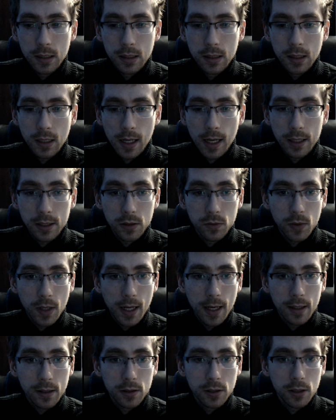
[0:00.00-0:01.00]
as a
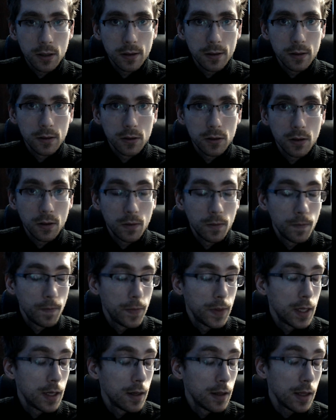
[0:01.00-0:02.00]
reaction. So
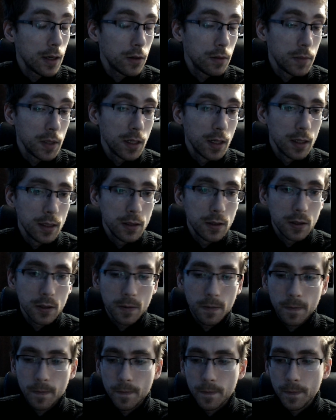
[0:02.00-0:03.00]
that would be nice.
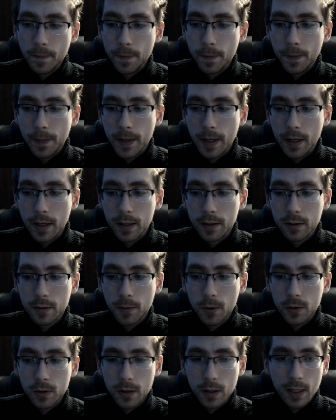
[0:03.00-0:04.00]
And
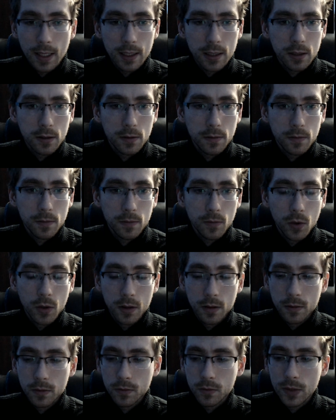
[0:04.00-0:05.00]
supposedly that's more
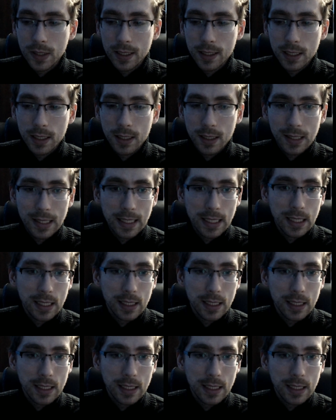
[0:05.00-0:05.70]
recent than